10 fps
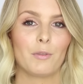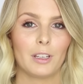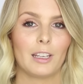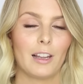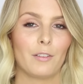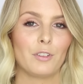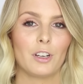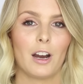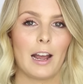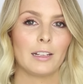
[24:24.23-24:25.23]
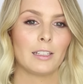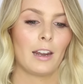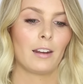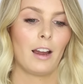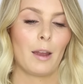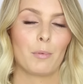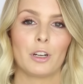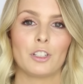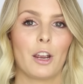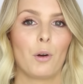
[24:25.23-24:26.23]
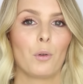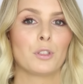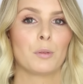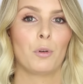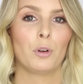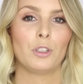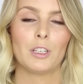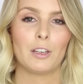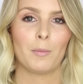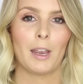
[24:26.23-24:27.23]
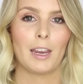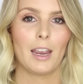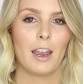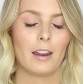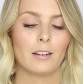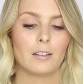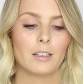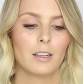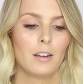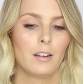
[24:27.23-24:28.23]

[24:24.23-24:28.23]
really love you guys and I appreciate all the support you give me, and